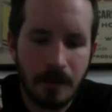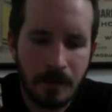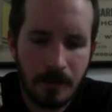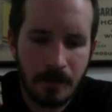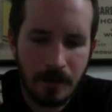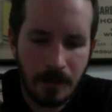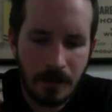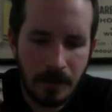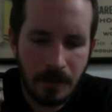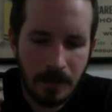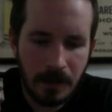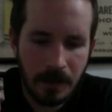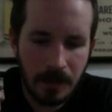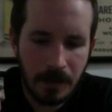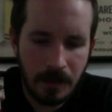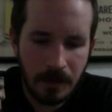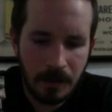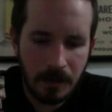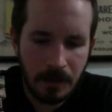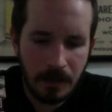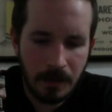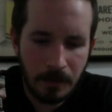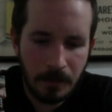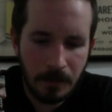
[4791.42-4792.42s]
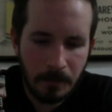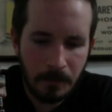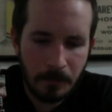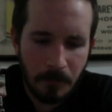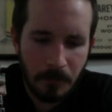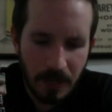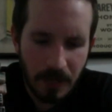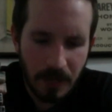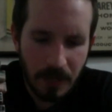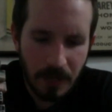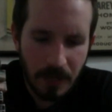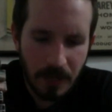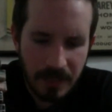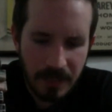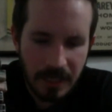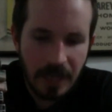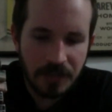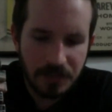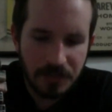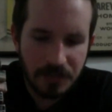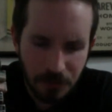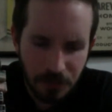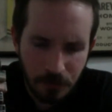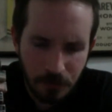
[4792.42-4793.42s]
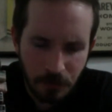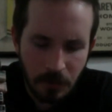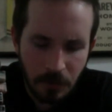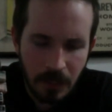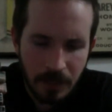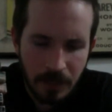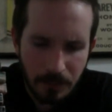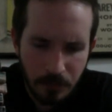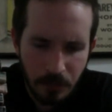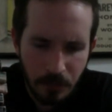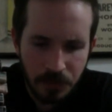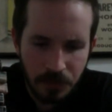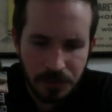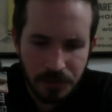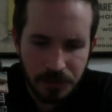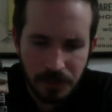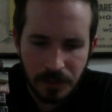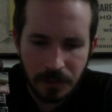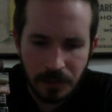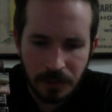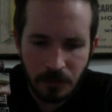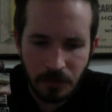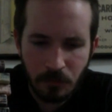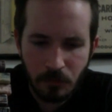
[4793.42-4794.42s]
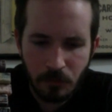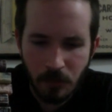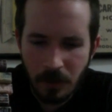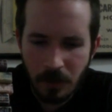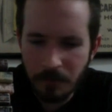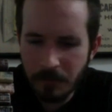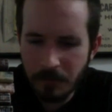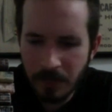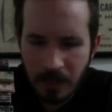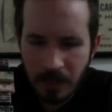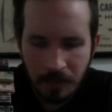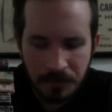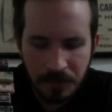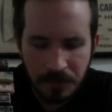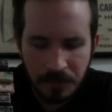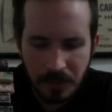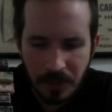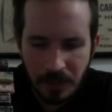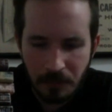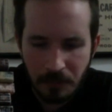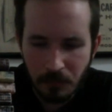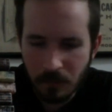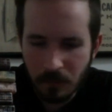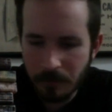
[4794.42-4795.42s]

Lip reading: But yes, you're right. Mostly, one becomes a hit.